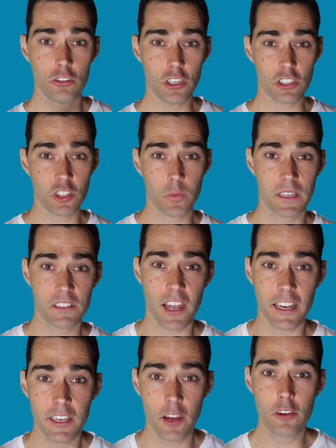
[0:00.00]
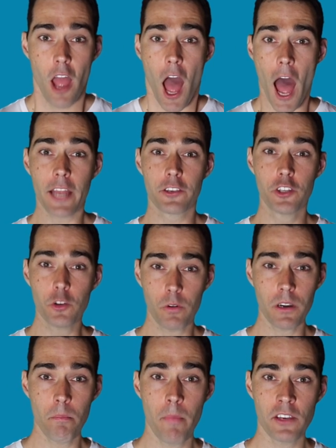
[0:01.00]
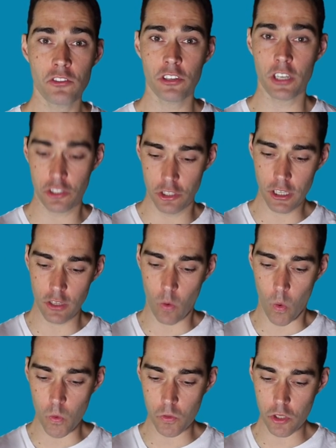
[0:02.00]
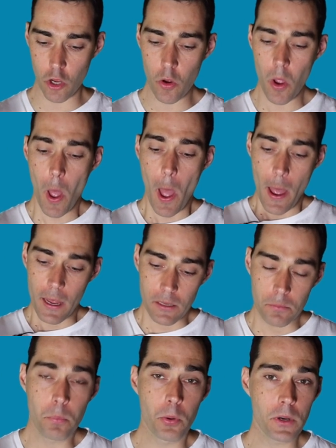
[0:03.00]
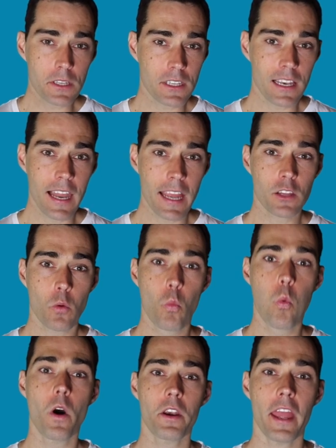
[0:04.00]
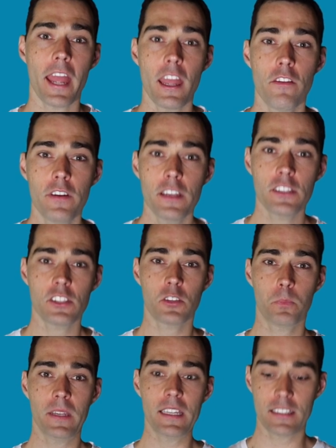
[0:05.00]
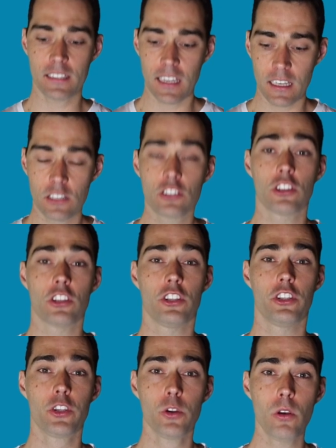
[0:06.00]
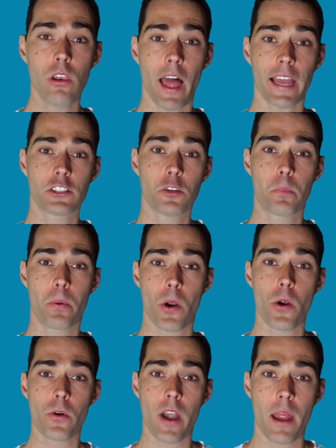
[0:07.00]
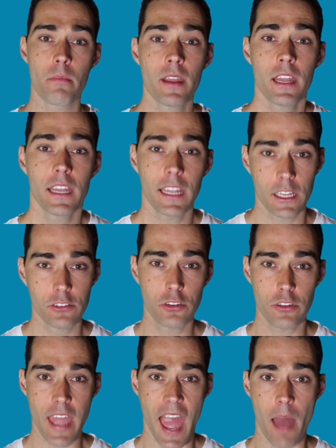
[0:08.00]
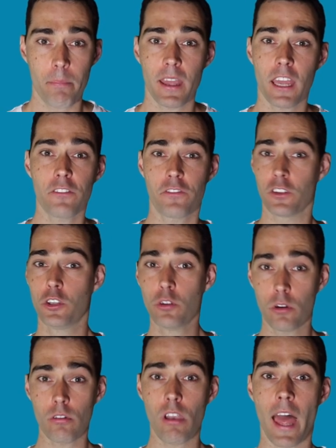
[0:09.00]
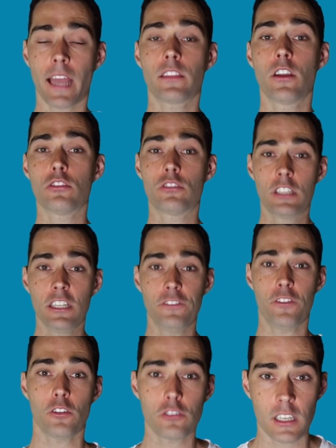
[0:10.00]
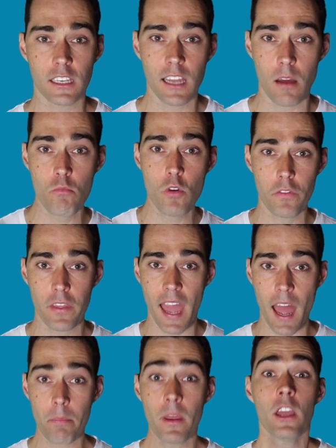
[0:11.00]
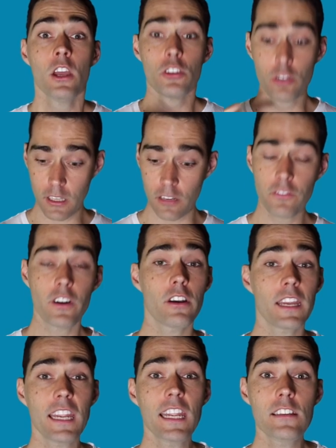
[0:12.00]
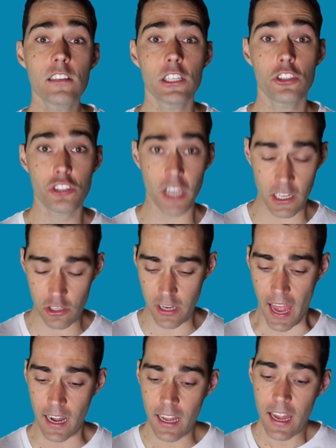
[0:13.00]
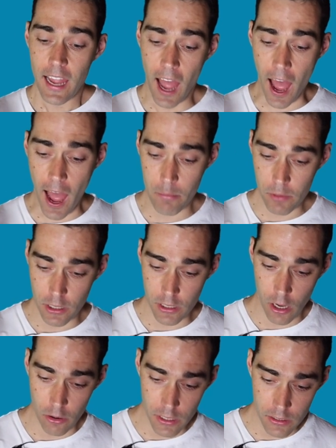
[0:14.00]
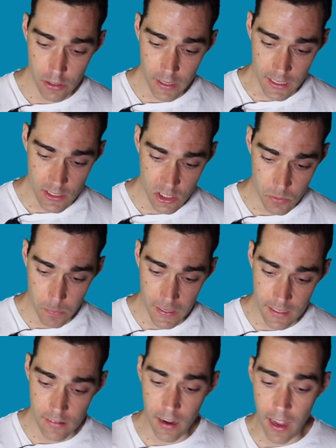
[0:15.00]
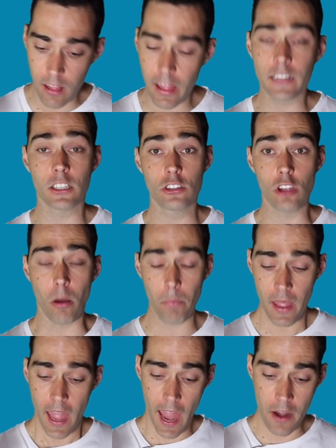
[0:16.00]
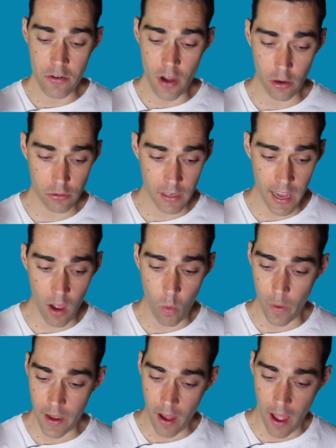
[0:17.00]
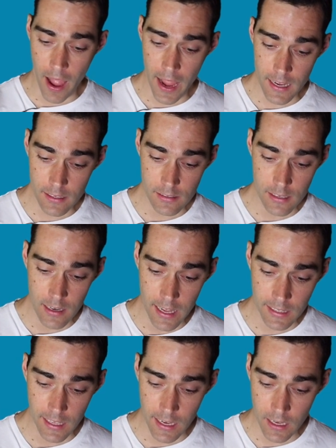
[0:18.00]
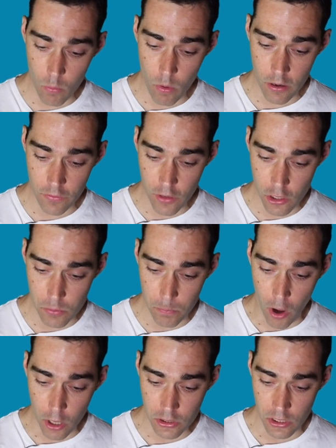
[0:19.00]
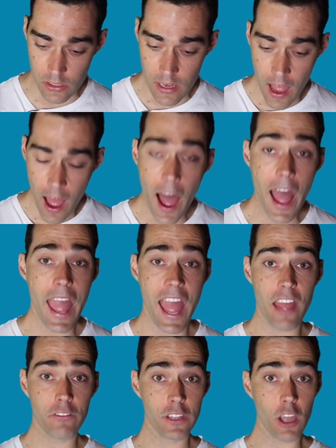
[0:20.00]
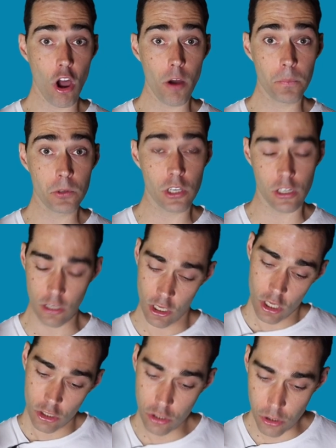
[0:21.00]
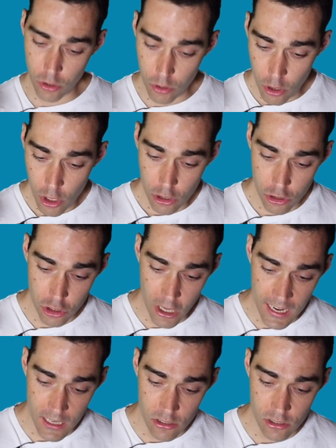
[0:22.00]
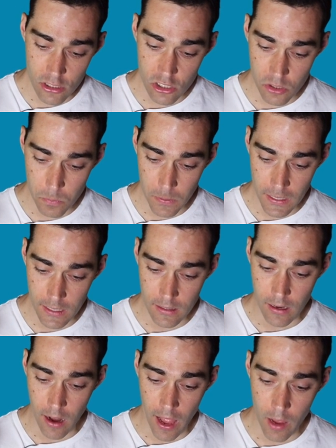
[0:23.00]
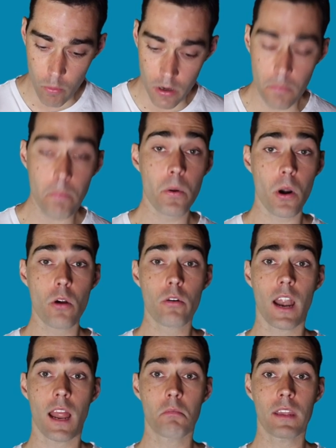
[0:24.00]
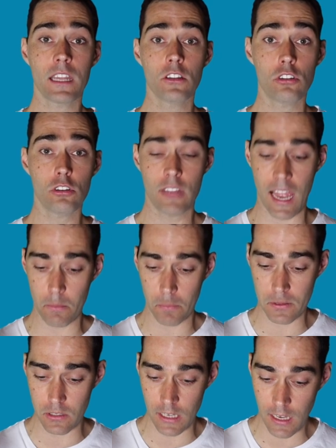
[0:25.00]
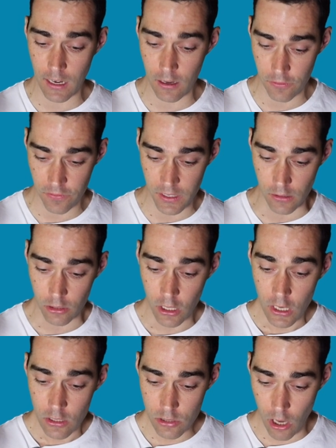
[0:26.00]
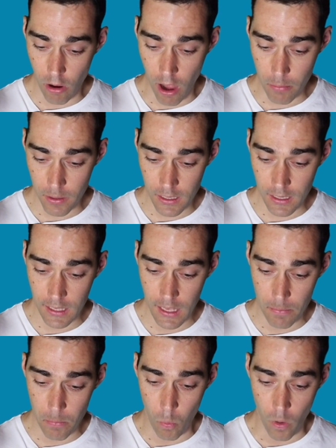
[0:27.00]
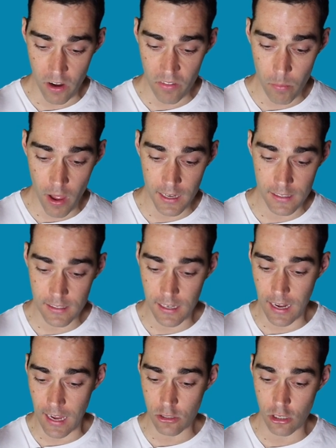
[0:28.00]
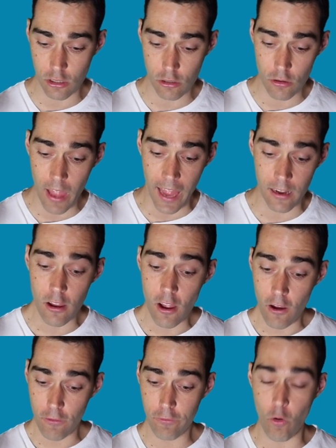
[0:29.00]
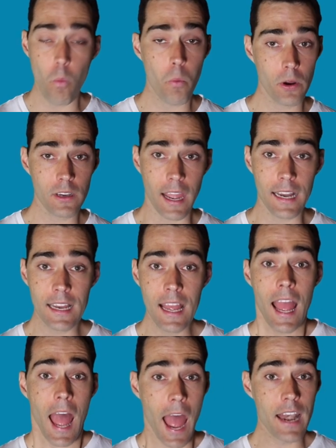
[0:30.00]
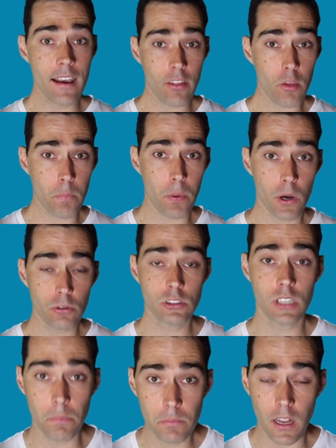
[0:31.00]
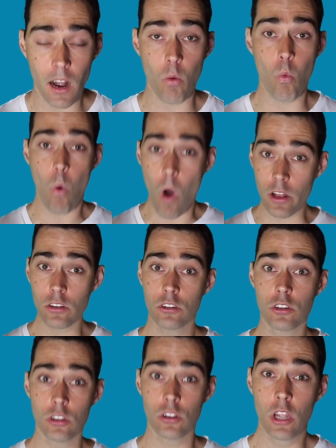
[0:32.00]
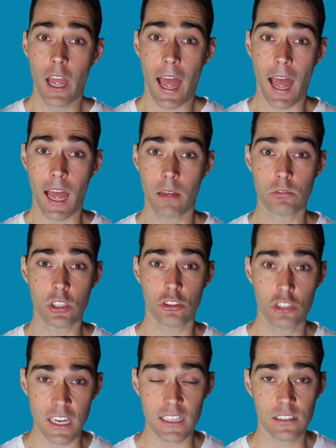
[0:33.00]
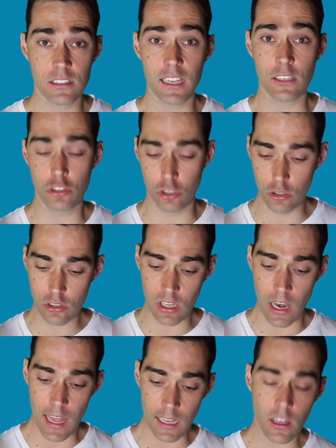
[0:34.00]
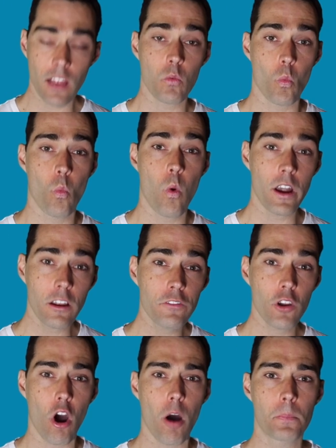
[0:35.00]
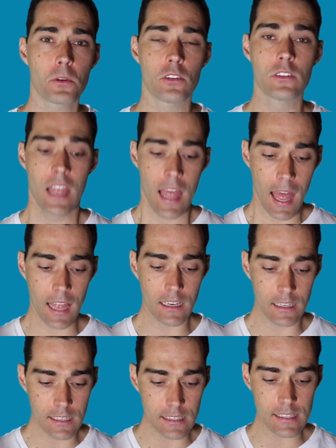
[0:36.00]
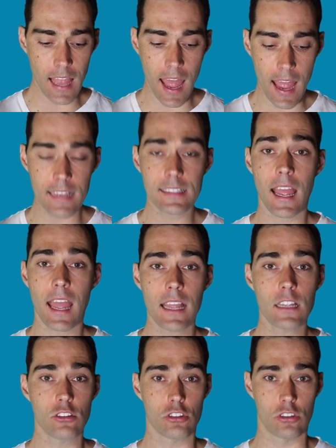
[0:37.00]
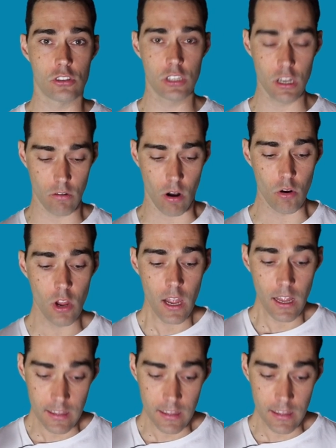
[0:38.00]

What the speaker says: Just a quick side note, I do want to mention that you can also pre-select whatever speed settings you like to program into the app. If you don't like those defaults that come with the app, you can very easily change that. I'm going to go into that speed dial at the top, and note now when I select any one of those boxes, I have the option to change the speed that I want to program into that particular field. So I'm going to keep one of mine set actually at 4.8. Another pro tip that I want to suggest is that you select at one of your options at least as a 0.